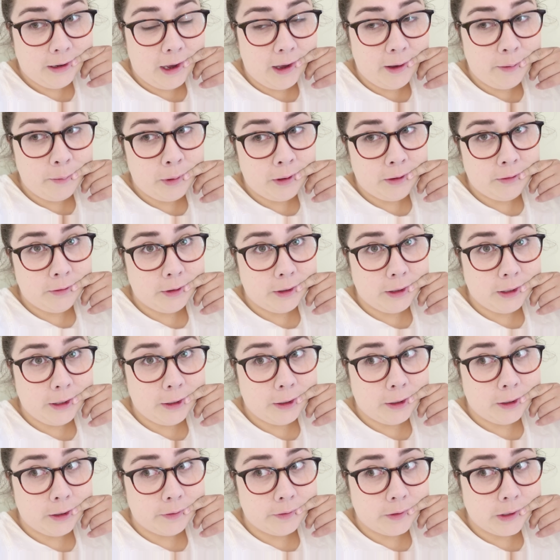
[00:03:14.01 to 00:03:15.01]
I've been really
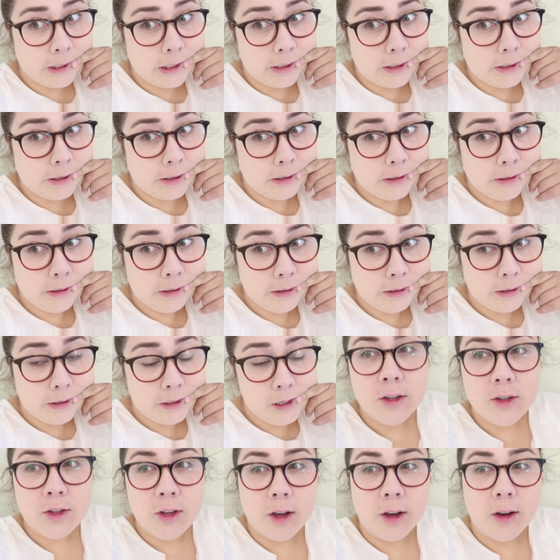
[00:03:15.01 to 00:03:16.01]
nervous.
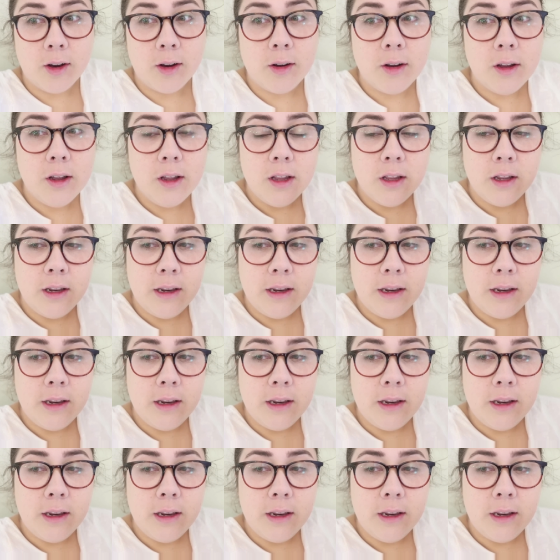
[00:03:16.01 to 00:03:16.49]
So